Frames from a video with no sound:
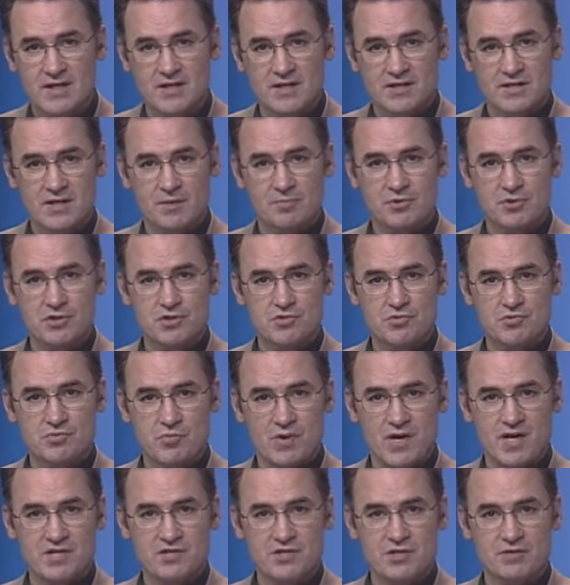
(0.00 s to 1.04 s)
Temperatures
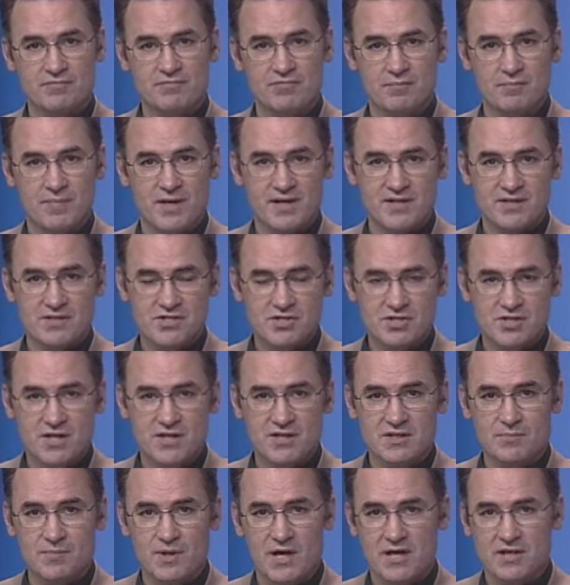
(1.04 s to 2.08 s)
ranging from minus
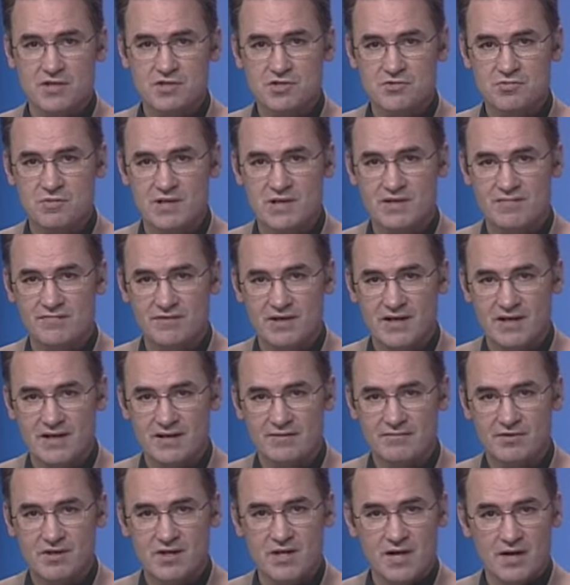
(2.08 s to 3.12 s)
10 to minus
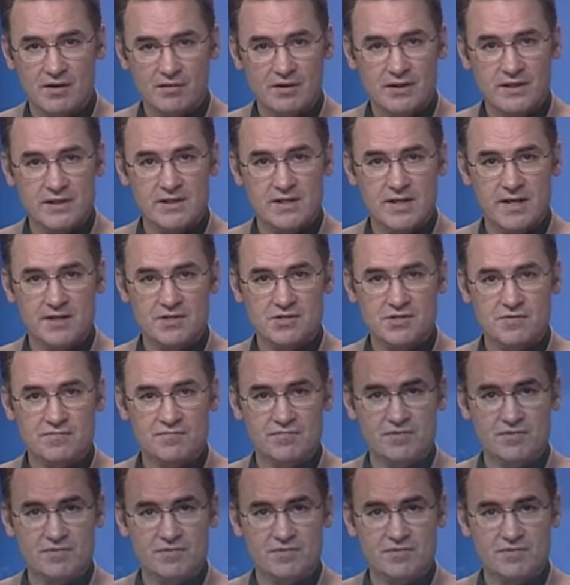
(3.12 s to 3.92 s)
25. The air index in